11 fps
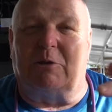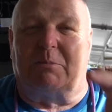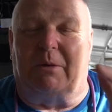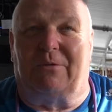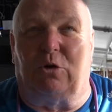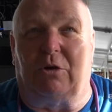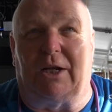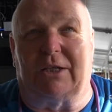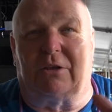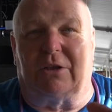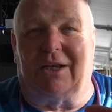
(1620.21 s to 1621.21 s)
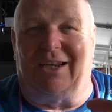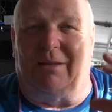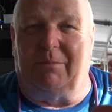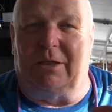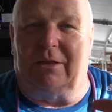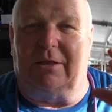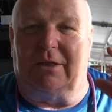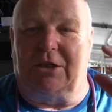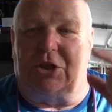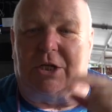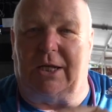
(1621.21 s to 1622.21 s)
before I could limit
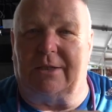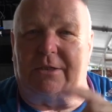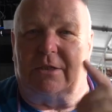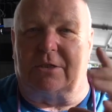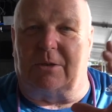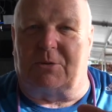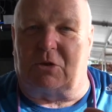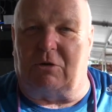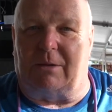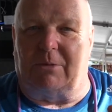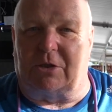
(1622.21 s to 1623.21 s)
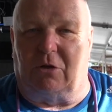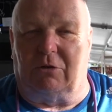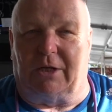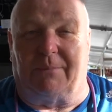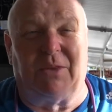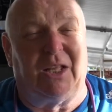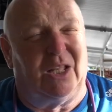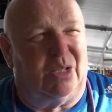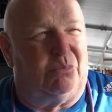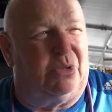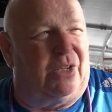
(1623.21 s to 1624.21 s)
the chat to subscribers only.
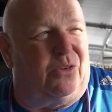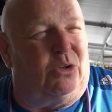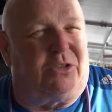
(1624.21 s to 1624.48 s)
But I've